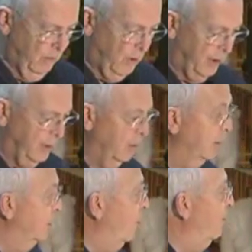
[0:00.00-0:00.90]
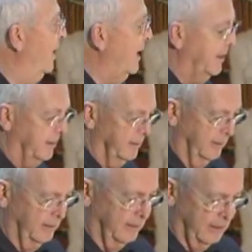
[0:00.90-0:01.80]
Well, in order to go about it,
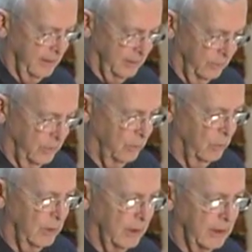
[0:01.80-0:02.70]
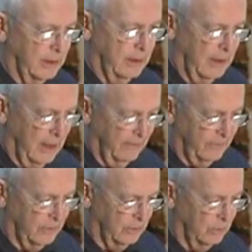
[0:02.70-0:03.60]
you really have
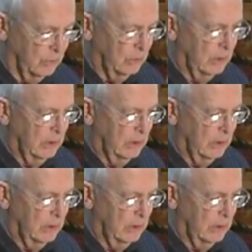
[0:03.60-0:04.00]
to